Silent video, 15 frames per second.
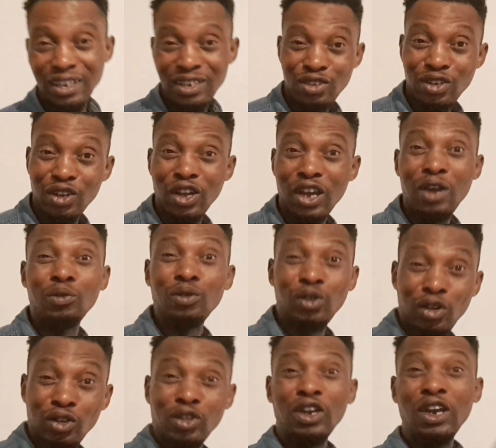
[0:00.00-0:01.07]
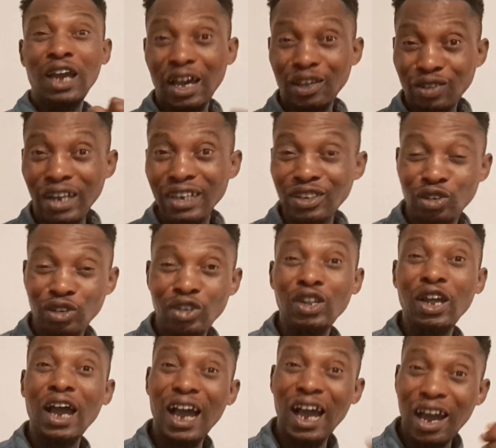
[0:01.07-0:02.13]
So a lawyer will not, as far as he told you
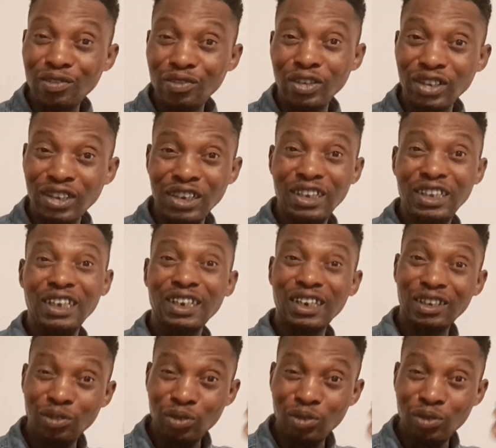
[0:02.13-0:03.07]
that I have this thing.